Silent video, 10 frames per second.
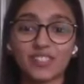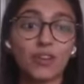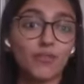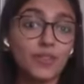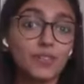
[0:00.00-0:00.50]

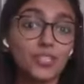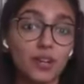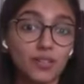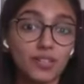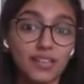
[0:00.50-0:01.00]
Coffee with
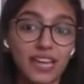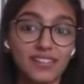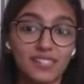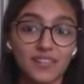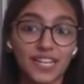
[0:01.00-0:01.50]
chocolate,
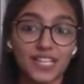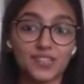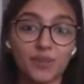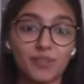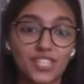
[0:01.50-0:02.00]
again, is a very
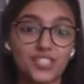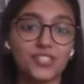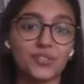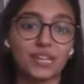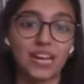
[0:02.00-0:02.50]
nice
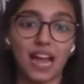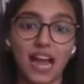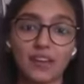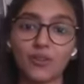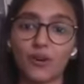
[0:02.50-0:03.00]
combination. So you can
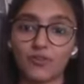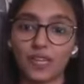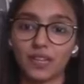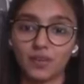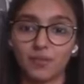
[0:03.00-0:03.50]
add
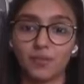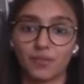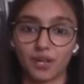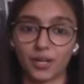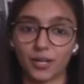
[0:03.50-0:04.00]
coffee
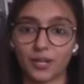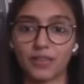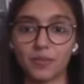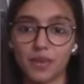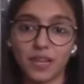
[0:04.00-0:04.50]

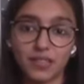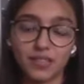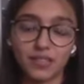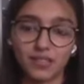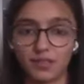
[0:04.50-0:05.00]
in the milk,
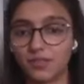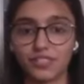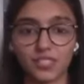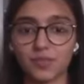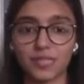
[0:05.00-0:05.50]

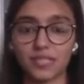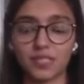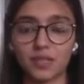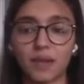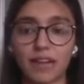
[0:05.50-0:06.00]
just mix
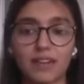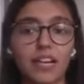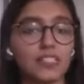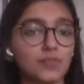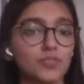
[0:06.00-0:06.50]
it in the batter,
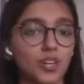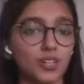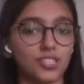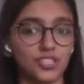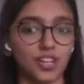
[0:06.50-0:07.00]
and some
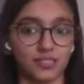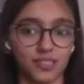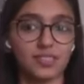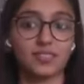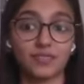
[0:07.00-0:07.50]
chocolate
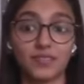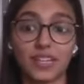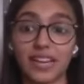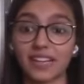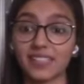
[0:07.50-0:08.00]
chunks.
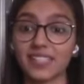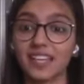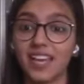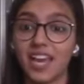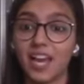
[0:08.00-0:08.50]
Very nice.
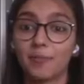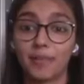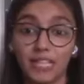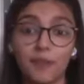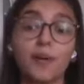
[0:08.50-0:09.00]

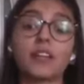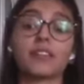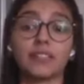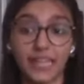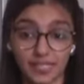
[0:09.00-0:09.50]
Peanut
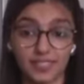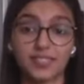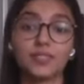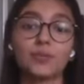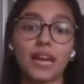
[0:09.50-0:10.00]
butter, yes,
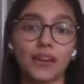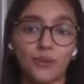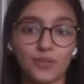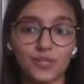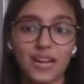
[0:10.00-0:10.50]
you can
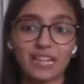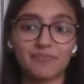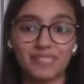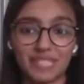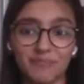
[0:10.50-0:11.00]
also
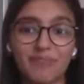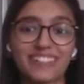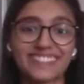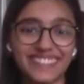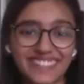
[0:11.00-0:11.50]
add peanut
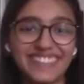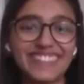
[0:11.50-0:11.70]
butter.